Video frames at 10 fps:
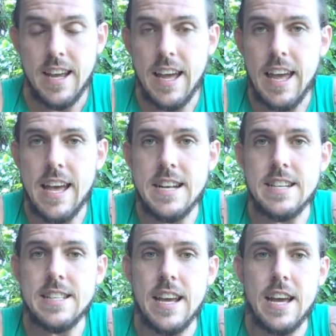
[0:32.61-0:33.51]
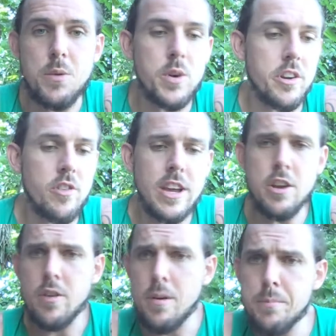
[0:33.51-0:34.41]
and you want to create
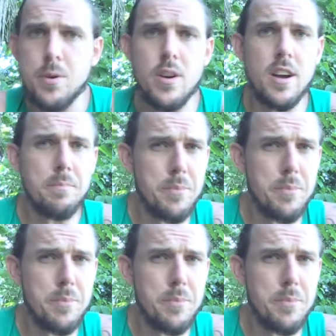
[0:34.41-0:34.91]
your own product,